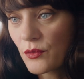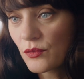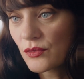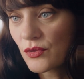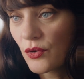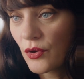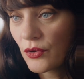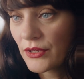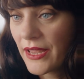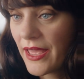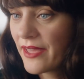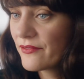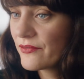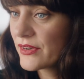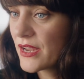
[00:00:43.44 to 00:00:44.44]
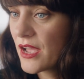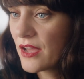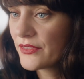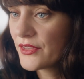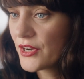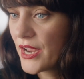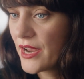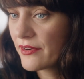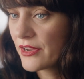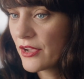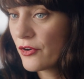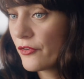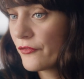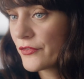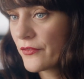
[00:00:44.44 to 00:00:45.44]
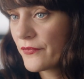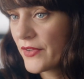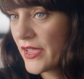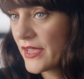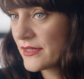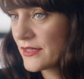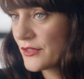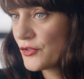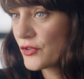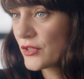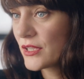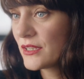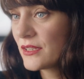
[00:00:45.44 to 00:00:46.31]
but also on every other area of your face. And you